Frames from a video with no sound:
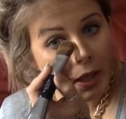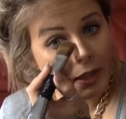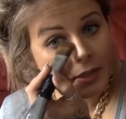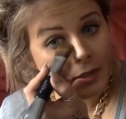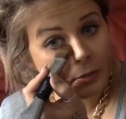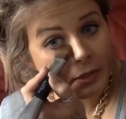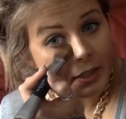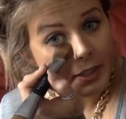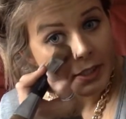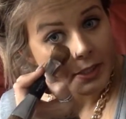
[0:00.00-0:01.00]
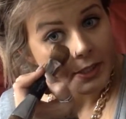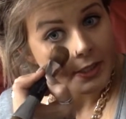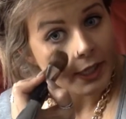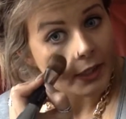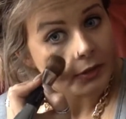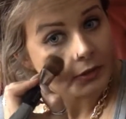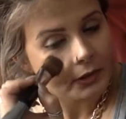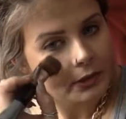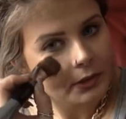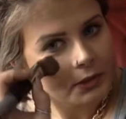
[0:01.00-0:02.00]
is to bring it down
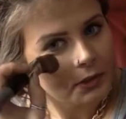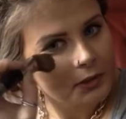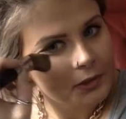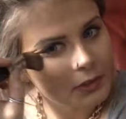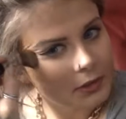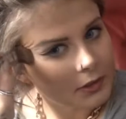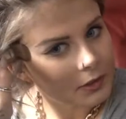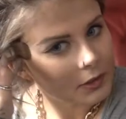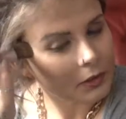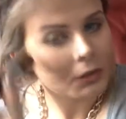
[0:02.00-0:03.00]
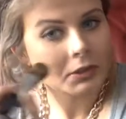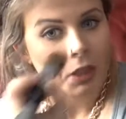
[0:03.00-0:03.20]
and then across.